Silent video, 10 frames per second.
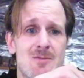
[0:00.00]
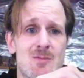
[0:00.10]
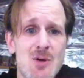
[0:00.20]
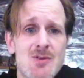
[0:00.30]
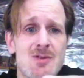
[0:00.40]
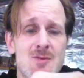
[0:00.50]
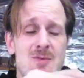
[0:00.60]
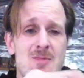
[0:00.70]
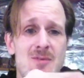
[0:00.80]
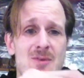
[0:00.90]
Most of the
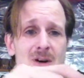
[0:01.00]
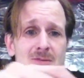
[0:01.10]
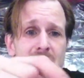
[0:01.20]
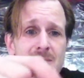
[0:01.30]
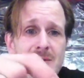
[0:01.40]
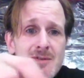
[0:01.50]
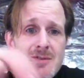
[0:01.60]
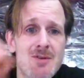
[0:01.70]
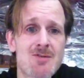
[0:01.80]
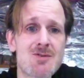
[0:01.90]
people that I wrote those
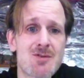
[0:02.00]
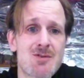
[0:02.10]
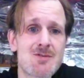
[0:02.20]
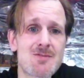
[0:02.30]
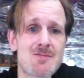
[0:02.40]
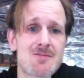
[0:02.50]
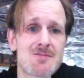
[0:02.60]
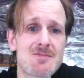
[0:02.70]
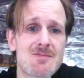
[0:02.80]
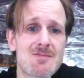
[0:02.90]
notes to
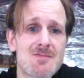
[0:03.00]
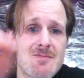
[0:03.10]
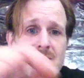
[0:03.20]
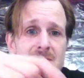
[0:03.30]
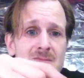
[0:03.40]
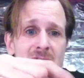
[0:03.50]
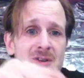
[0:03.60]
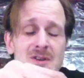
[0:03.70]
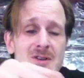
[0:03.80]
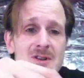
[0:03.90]

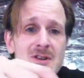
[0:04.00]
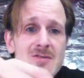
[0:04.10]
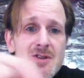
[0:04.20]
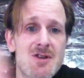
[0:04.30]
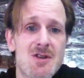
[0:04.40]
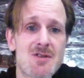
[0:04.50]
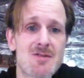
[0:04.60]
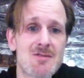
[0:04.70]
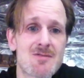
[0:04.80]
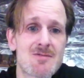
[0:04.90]
really didn't give a shit.
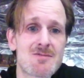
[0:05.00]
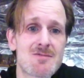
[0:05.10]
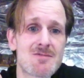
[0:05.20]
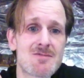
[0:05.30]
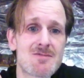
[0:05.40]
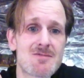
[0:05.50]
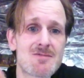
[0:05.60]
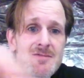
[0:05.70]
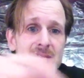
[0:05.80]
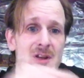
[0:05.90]

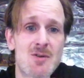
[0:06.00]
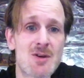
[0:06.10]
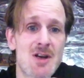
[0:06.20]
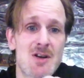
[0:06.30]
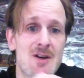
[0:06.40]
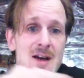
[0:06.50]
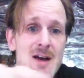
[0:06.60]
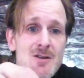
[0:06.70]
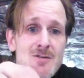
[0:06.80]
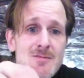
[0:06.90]
They don't care
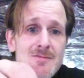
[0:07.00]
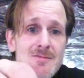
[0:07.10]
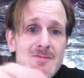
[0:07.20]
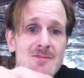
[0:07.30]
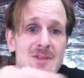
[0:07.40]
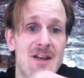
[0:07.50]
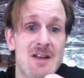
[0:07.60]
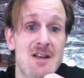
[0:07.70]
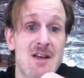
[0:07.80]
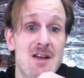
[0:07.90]
now, they
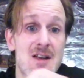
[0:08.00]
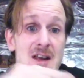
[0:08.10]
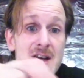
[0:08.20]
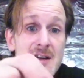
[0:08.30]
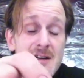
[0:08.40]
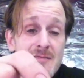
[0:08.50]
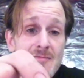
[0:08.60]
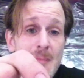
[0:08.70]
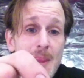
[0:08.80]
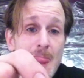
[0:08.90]
didn't care then,
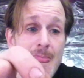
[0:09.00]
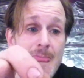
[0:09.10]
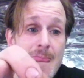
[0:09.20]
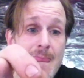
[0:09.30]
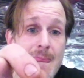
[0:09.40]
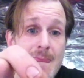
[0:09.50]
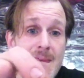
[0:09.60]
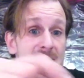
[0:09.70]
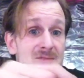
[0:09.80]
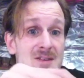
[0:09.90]

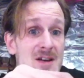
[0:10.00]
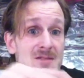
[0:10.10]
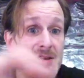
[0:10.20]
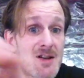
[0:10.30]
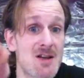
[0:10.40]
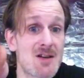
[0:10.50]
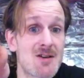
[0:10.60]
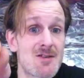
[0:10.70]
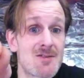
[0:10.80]
and if they ever cared,